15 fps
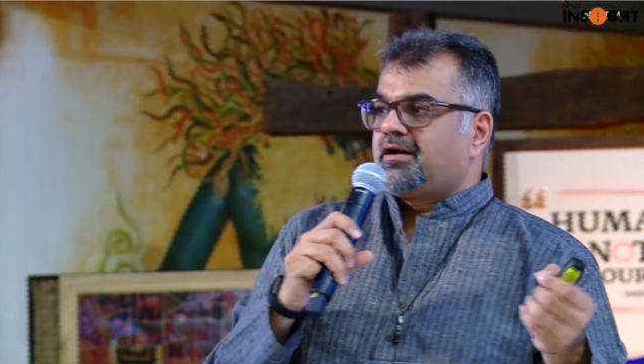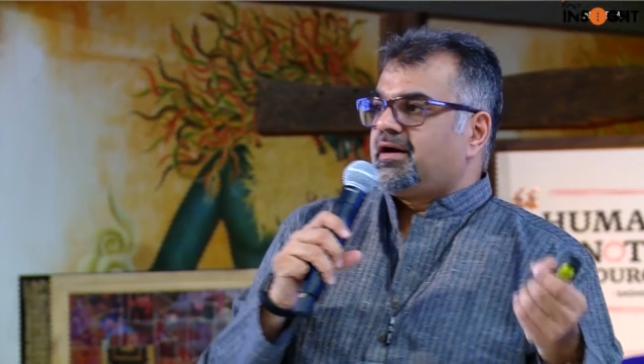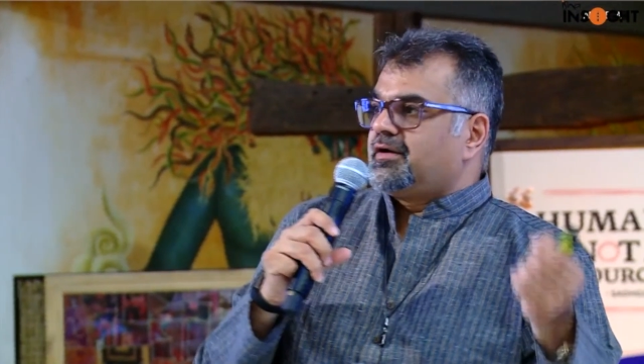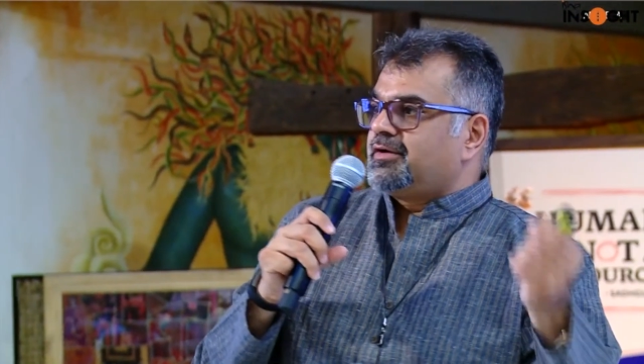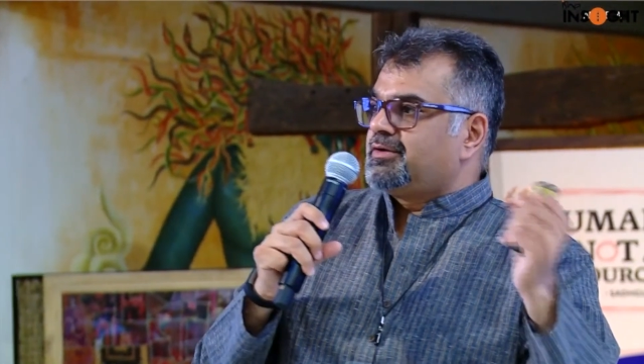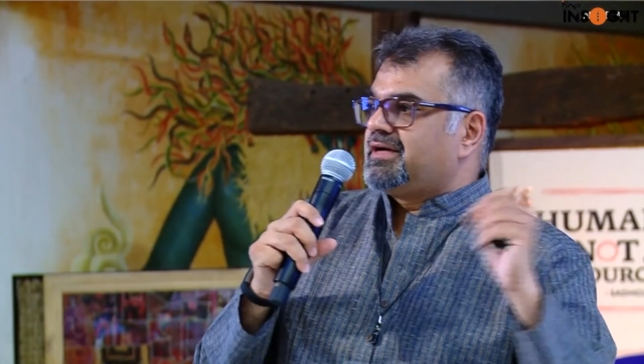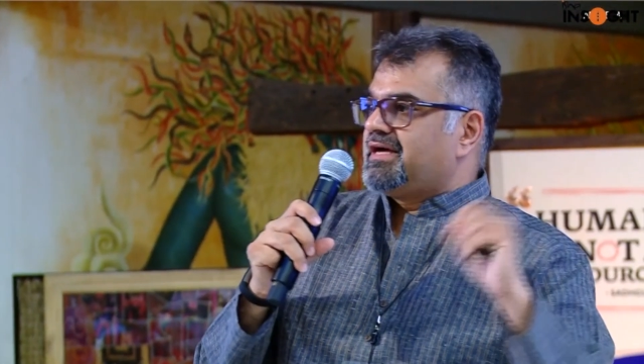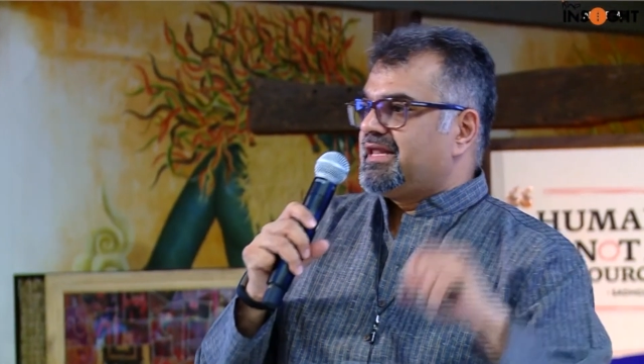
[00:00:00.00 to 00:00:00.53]
are
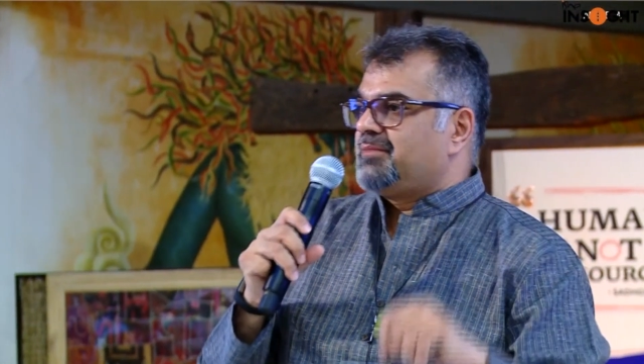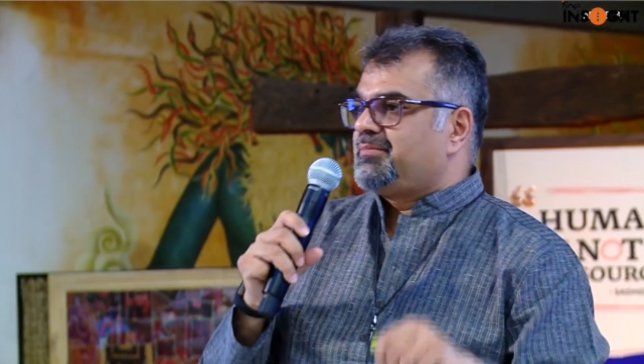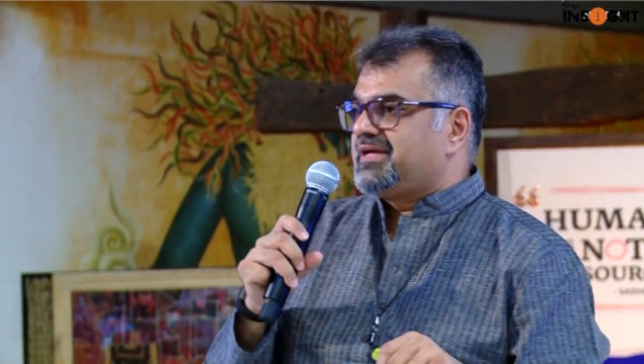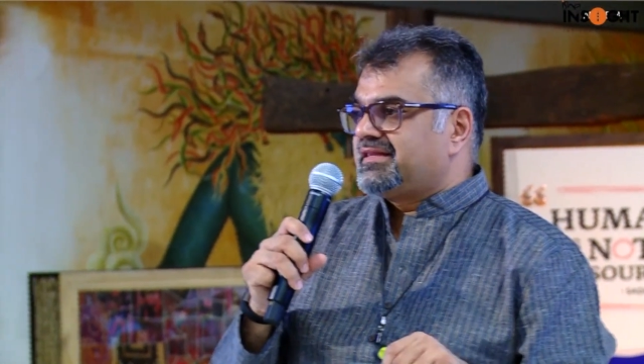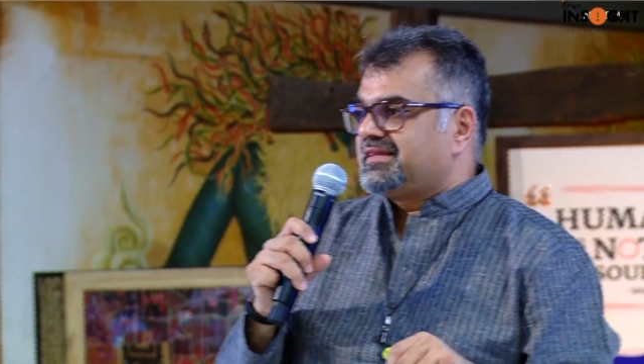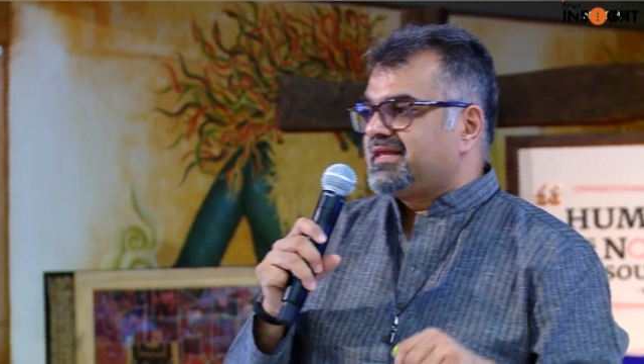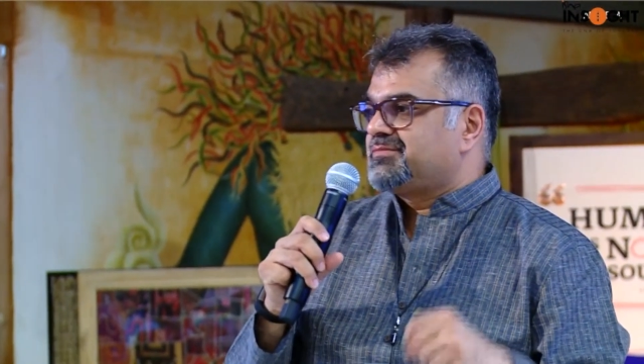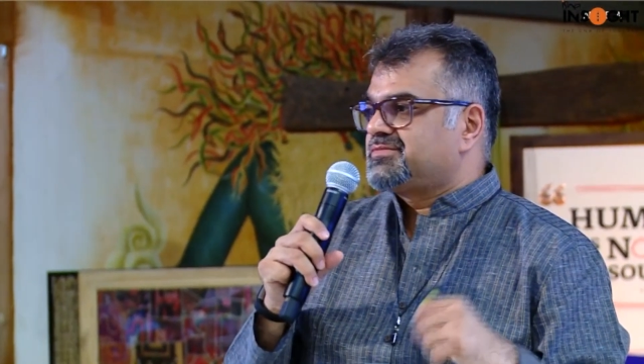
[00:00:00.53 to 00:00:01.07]
you
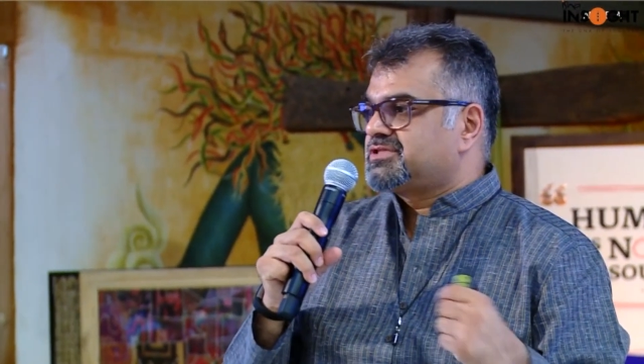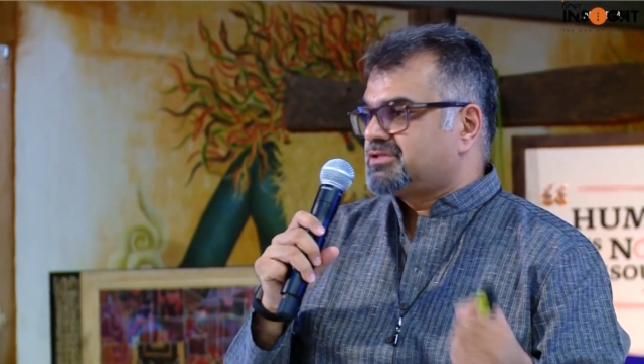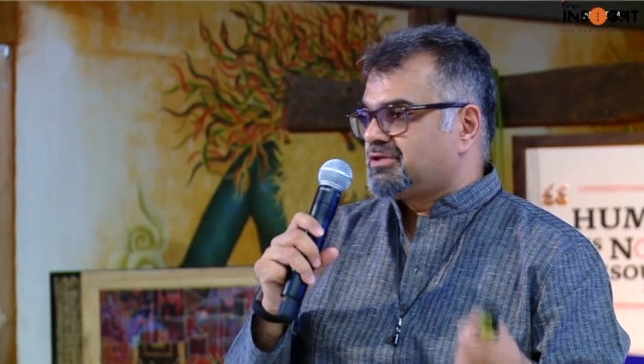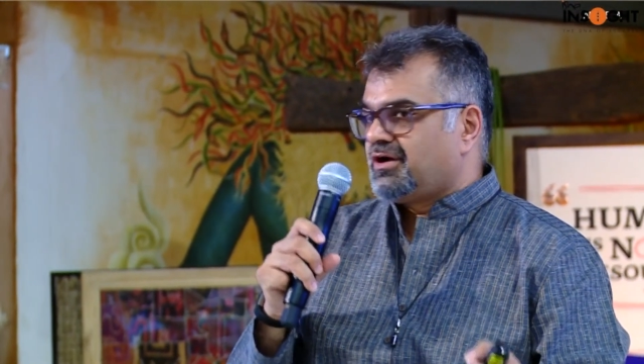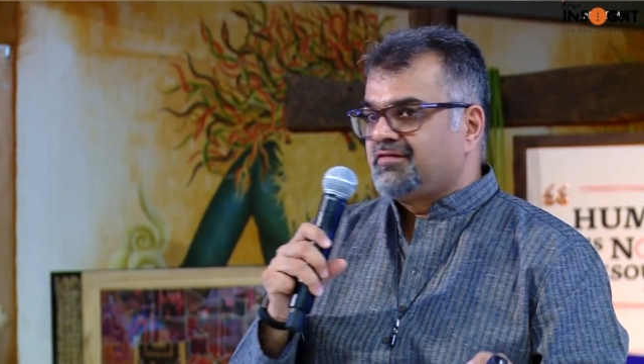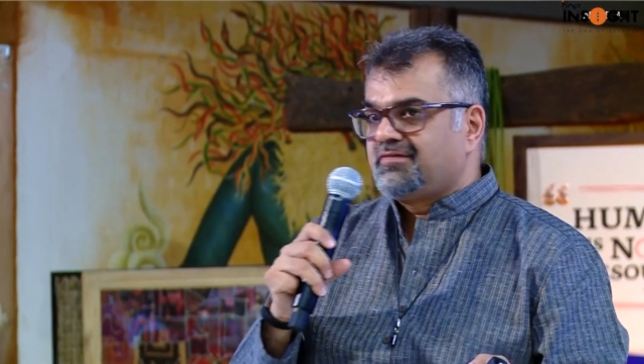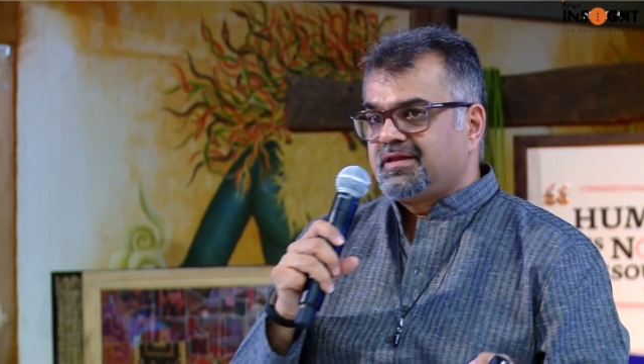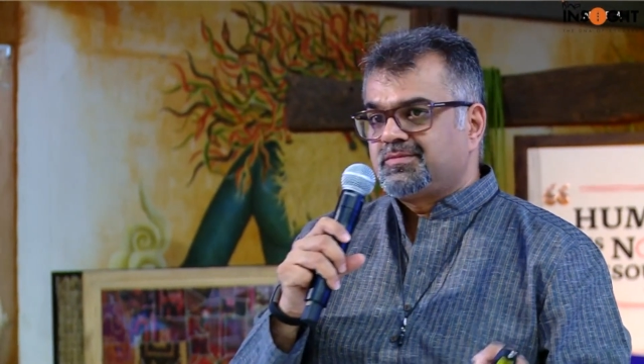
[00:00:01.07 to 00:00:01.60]
helping them
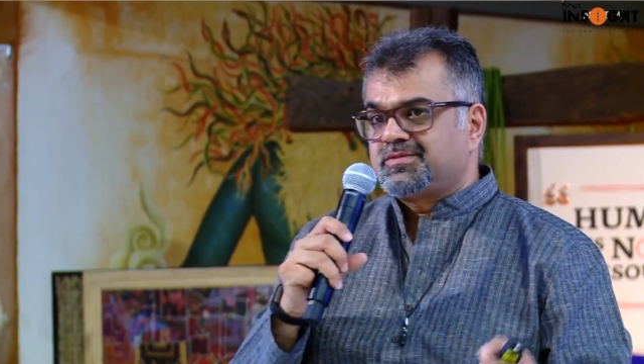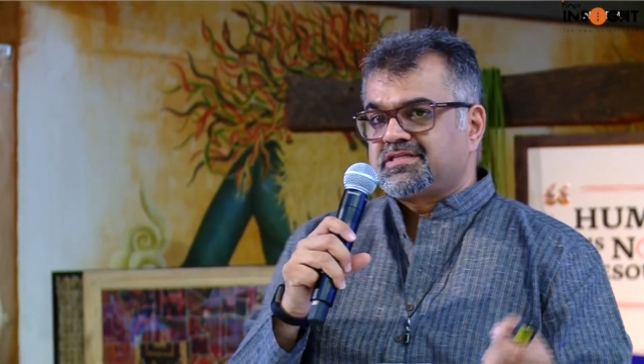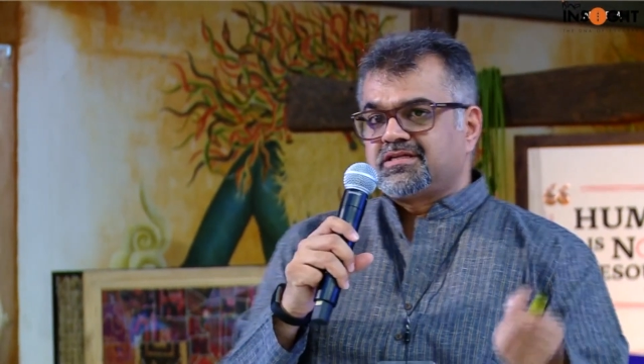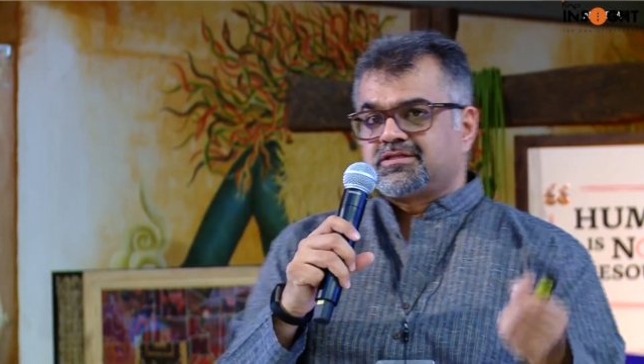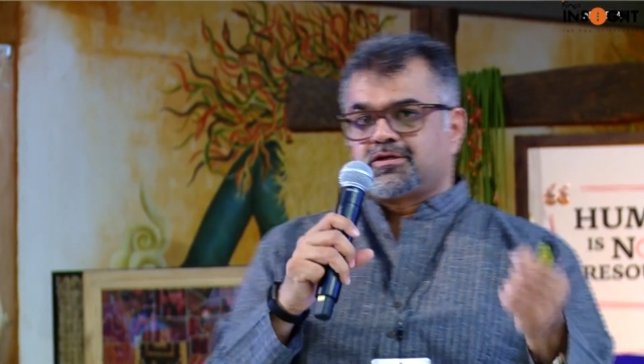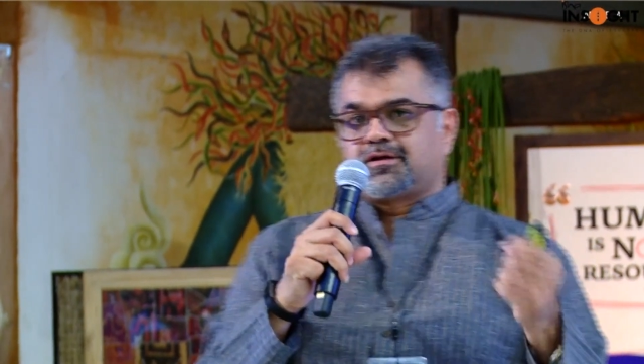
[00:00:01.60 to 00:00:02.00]
solve themselves